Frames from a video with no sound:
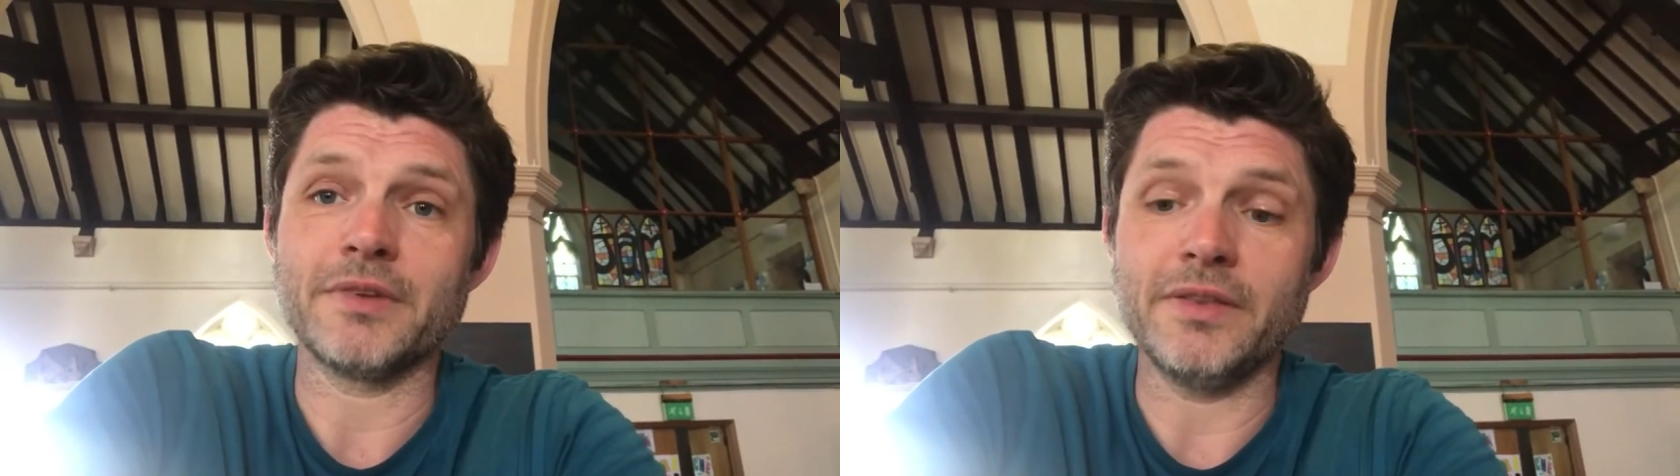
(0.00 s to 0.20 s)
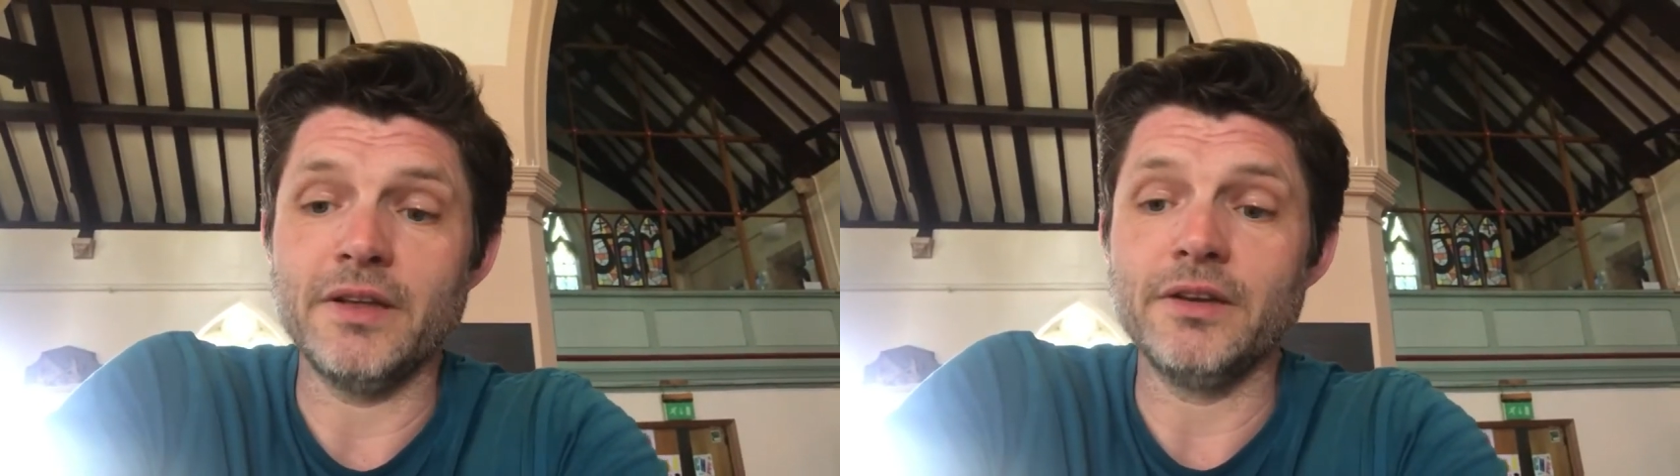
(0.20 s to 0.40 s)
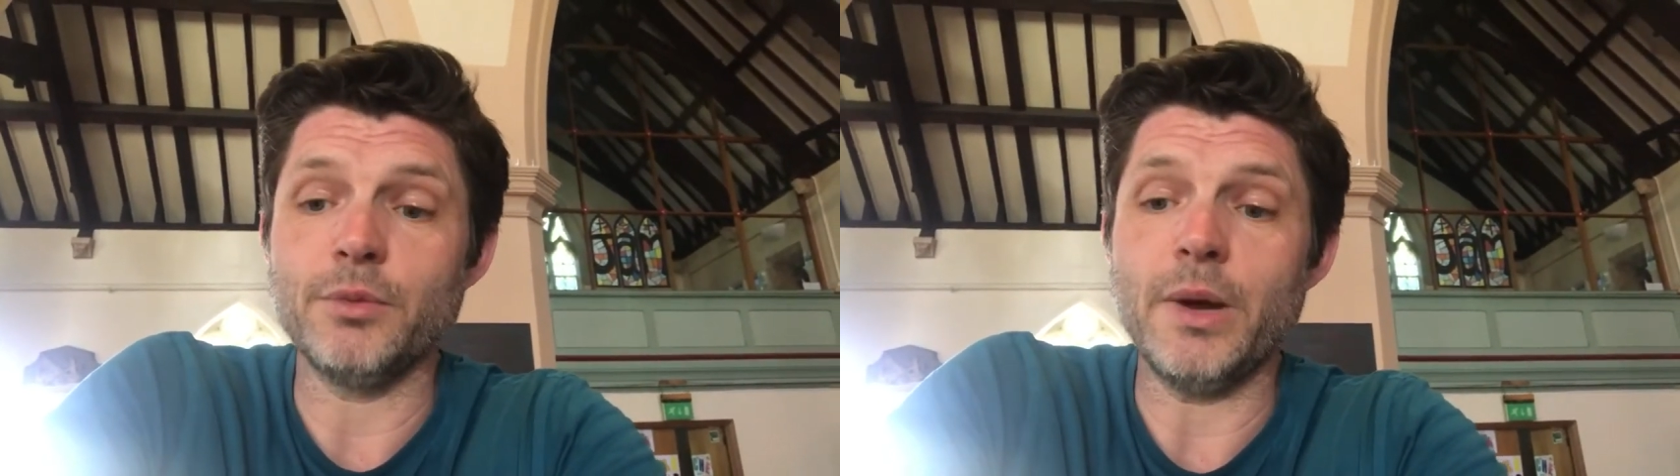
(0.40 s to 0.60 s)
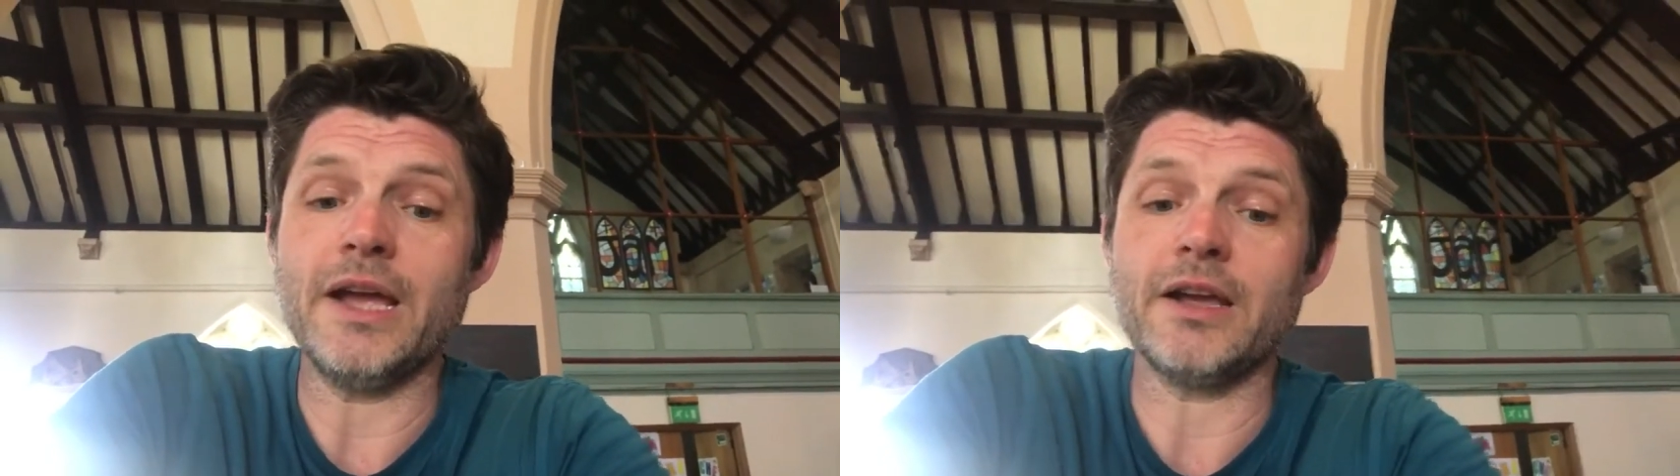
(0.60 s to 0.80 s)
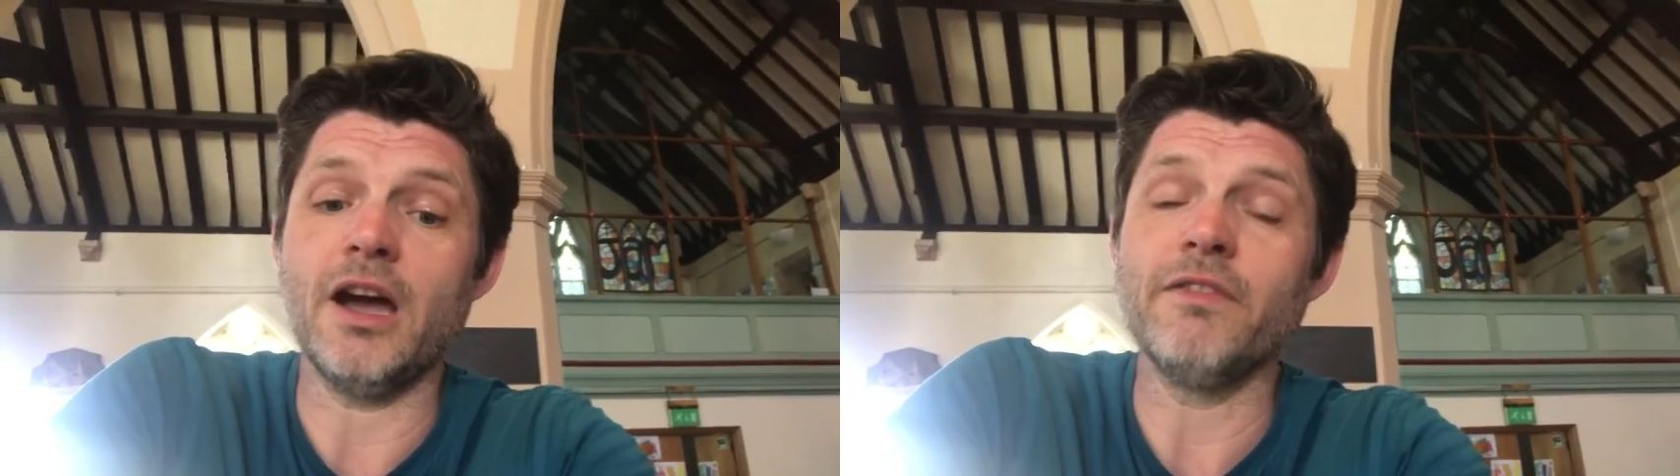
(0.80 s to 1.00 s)
The underwear
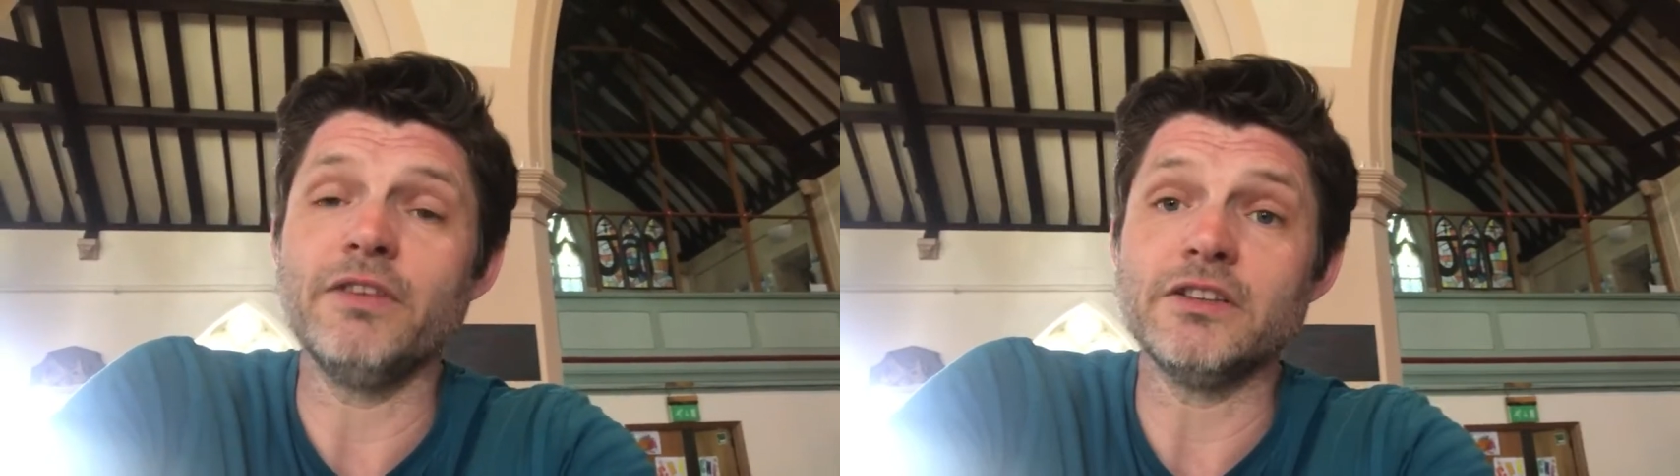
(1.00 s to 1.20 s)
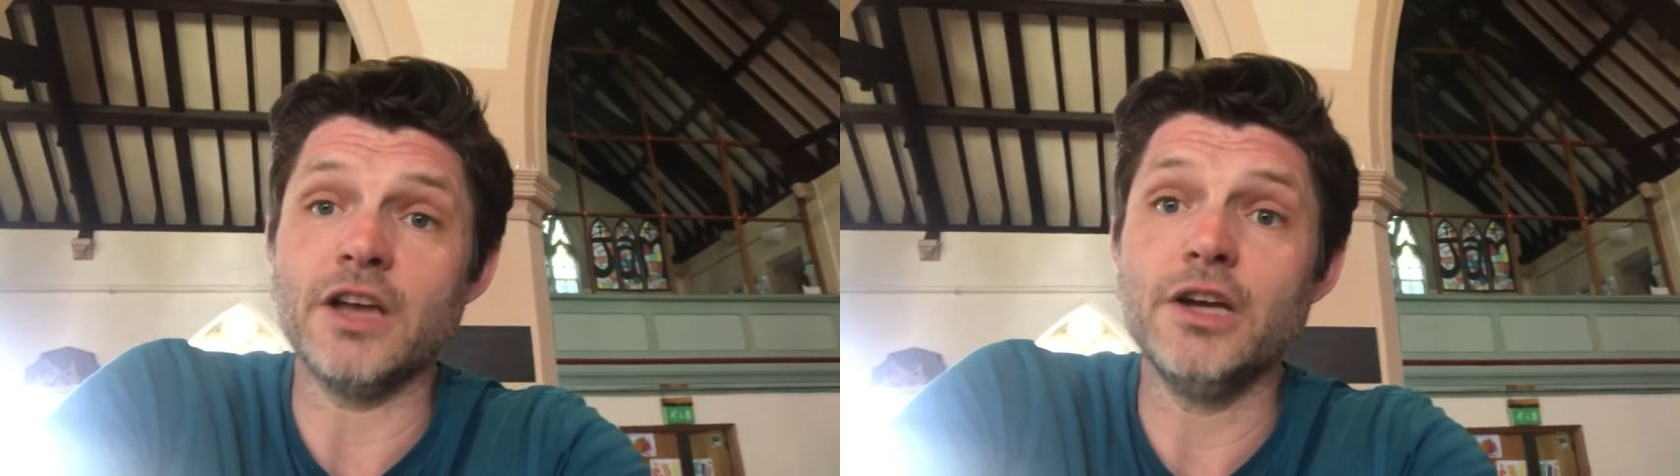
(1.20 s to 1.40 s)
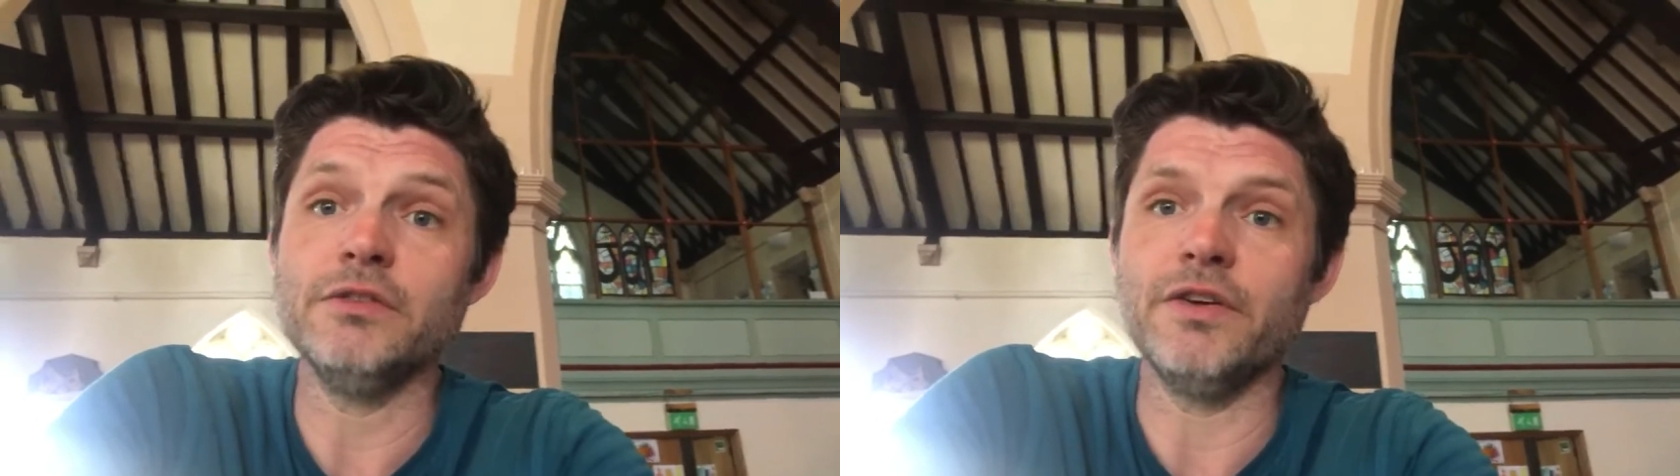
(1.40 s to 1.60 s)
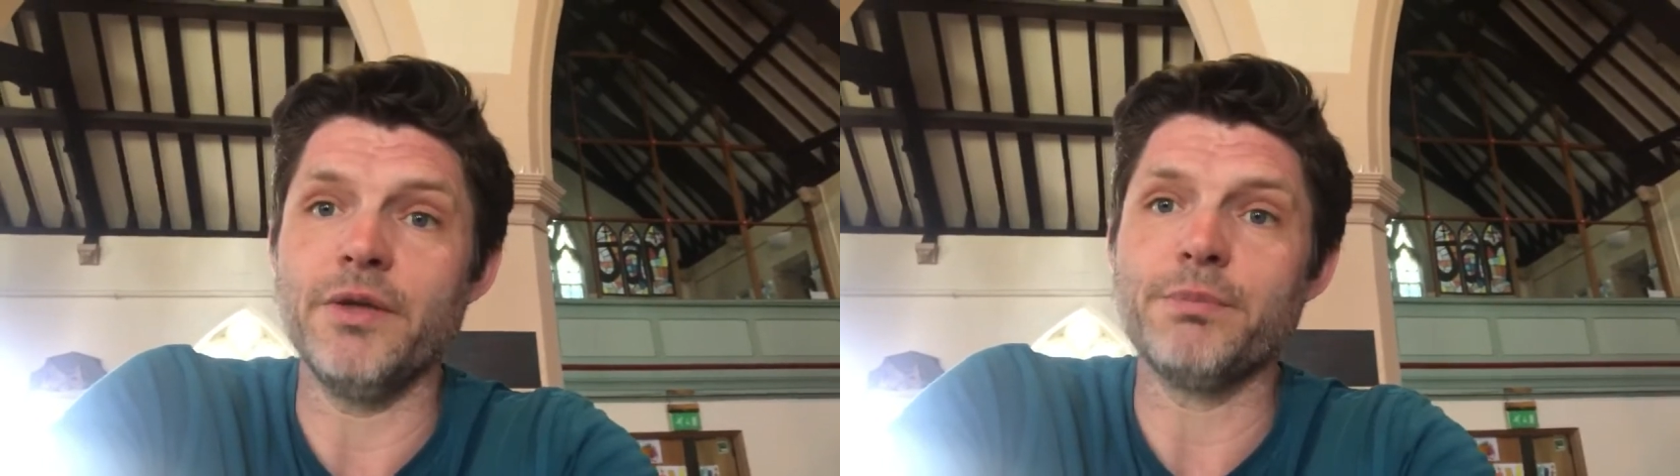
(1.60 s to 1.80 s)
covers over the